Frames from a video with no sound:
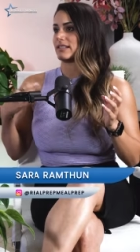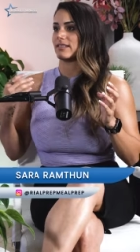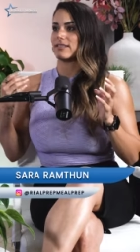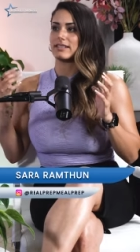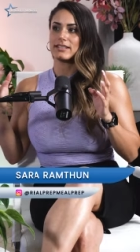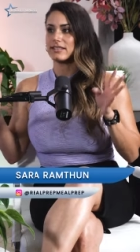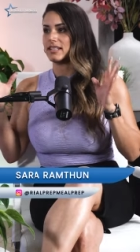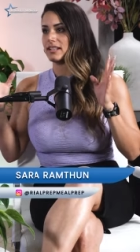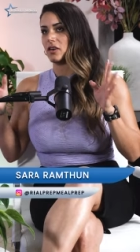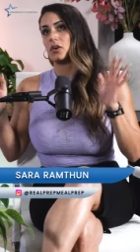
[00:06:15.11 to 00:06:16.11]
and all these
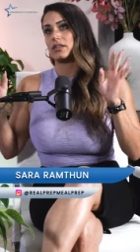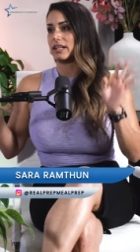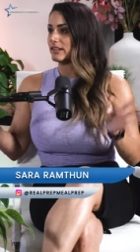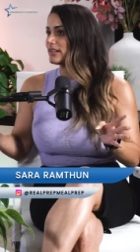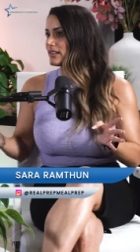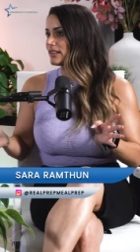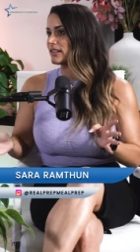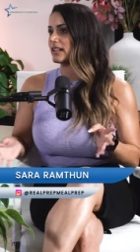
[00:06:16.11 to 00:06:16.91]
things all day long.